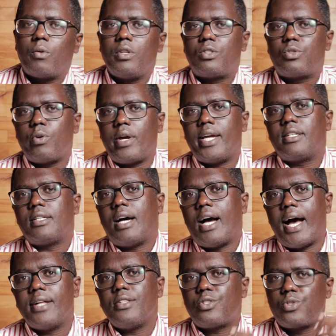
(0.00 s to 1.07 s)
to
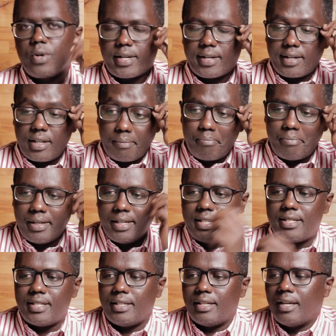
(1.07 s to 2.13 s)
enhance your
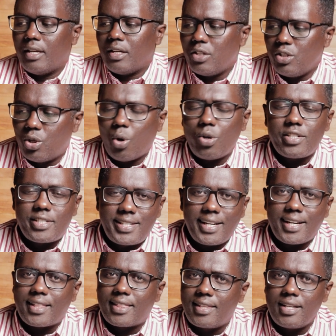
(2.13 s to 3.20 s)
credibility, don't
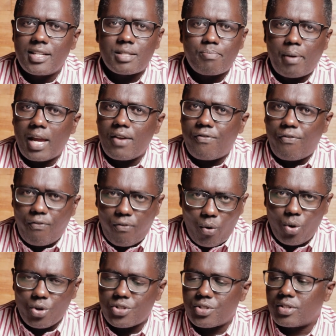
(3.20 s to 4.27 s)
take things by
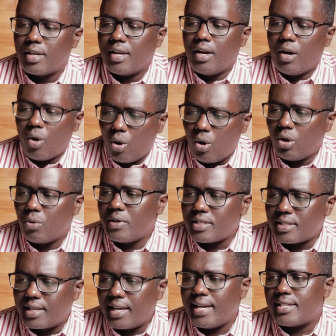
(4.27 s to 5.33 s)
force. Always
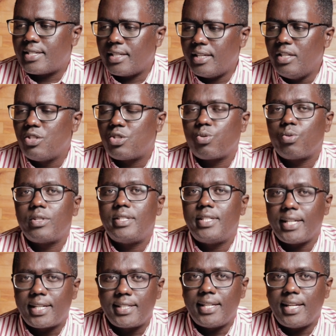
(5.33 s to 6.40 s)
get into
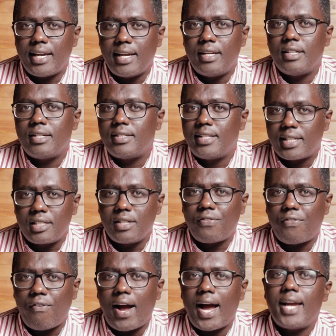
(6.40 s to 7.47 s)

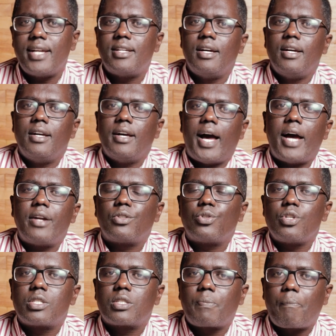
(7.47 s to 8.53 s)
dignified and
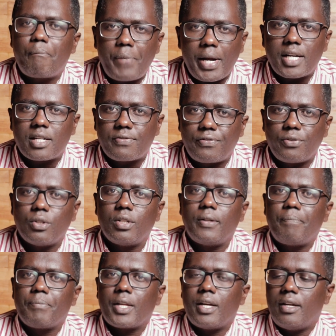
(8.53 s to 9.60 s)
respectful
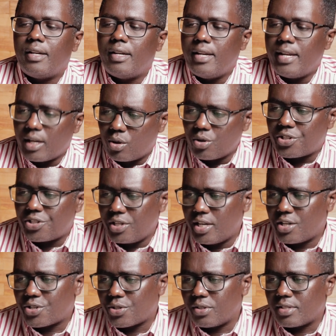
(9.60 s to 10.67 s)

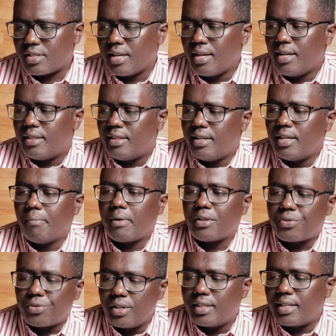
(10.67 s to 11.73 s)
negotiations. Then number
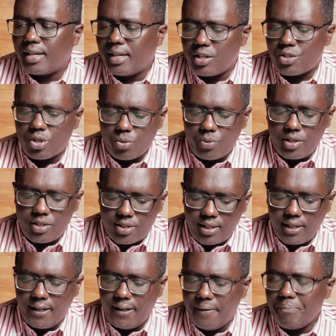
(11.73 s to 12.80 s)
three, the lesson we
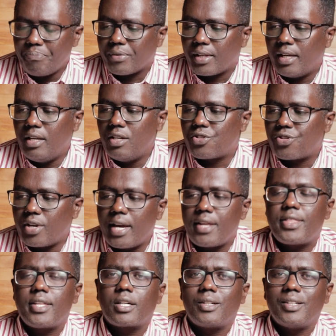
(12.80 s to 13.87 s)
see is
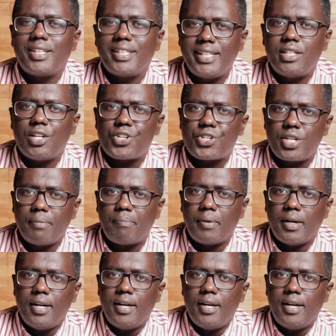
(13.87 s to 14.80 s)
ethical leadership